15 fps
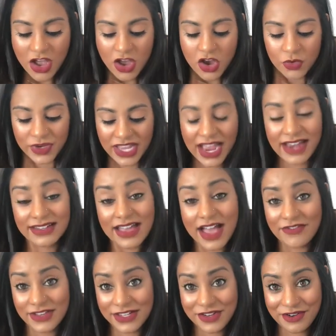We kind of have
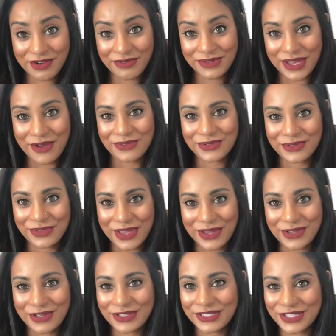it narrowed down to like
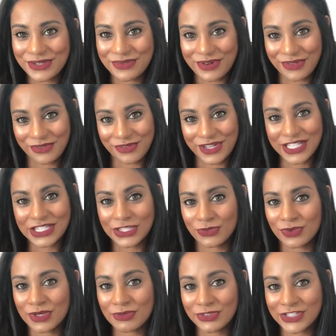2 or 3, so
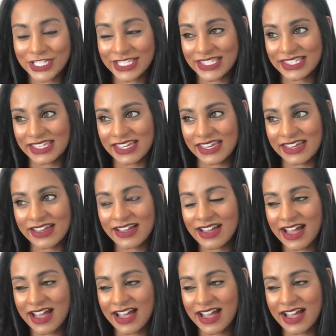we will just see.